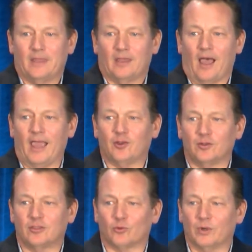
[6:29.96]
I could
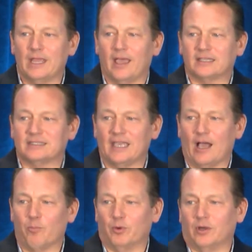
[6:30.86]
3x the
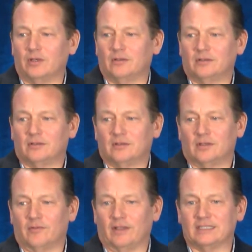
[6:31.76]
output of
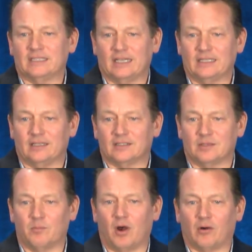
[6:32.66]
NC Idea
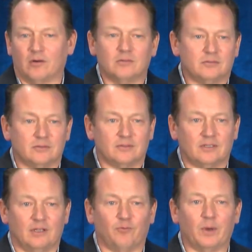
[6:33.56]
tomorrow
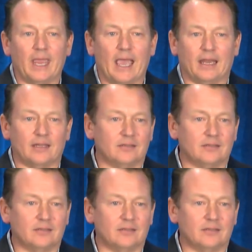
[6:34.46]
if we had it.